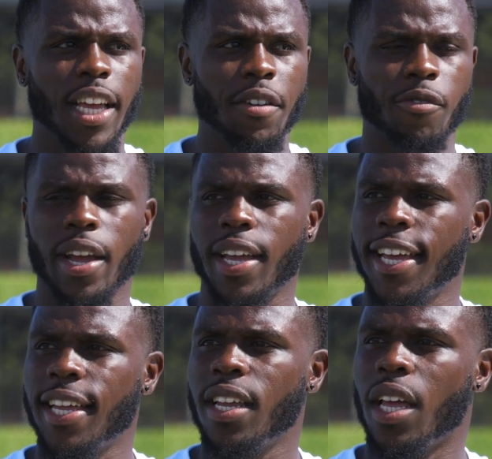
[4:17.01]
8th grade
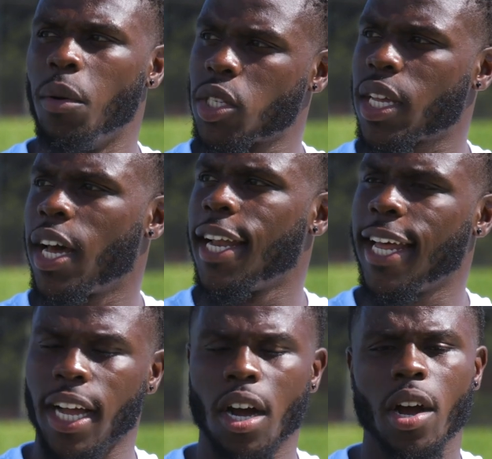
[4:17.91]
hit, it was kind of
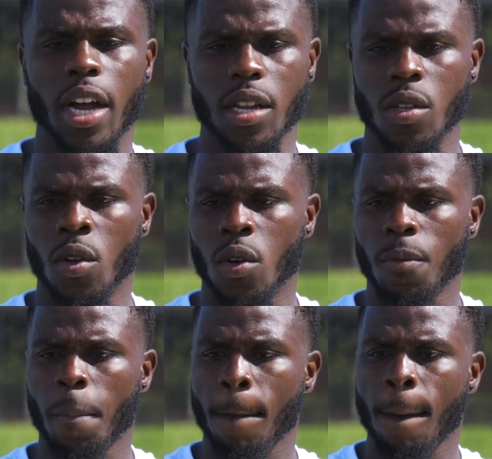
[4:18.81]
like, all right, you know,
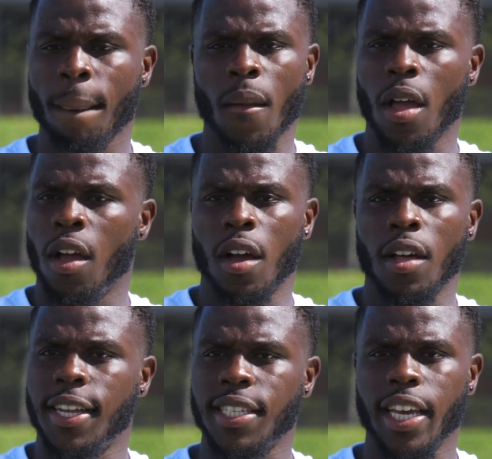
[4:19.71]

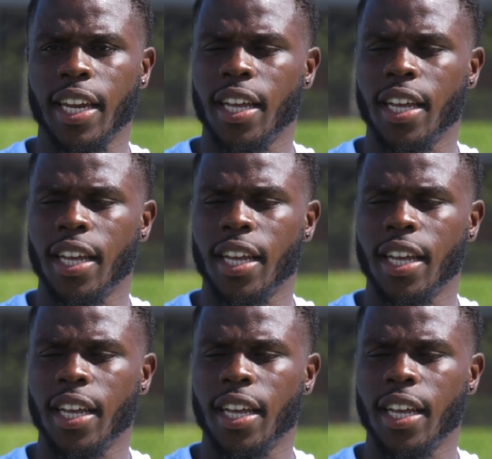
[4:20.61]
let's get